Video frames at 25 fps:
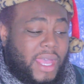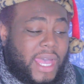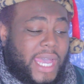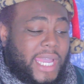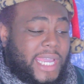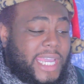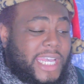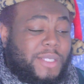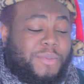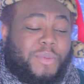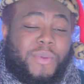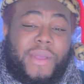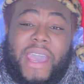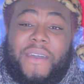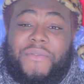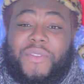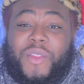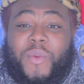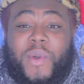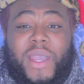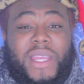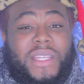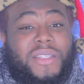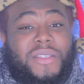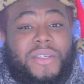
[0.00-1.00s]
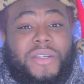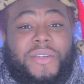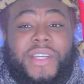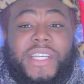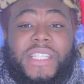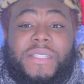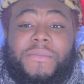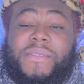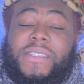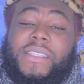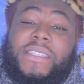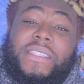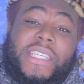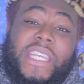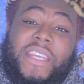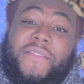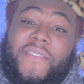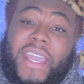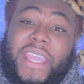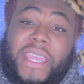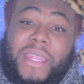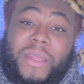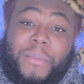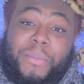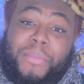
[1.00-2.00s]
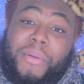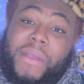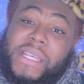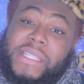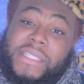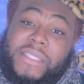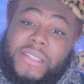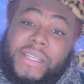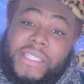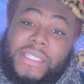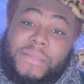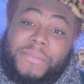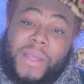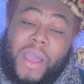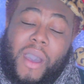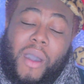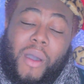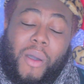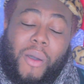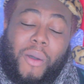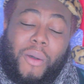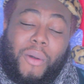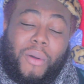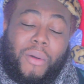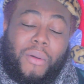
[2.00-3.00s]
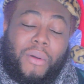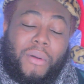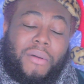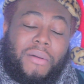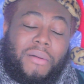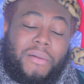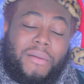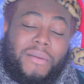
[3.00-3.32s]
I guess we have to wait till Christmas to see if I get a present or some coal.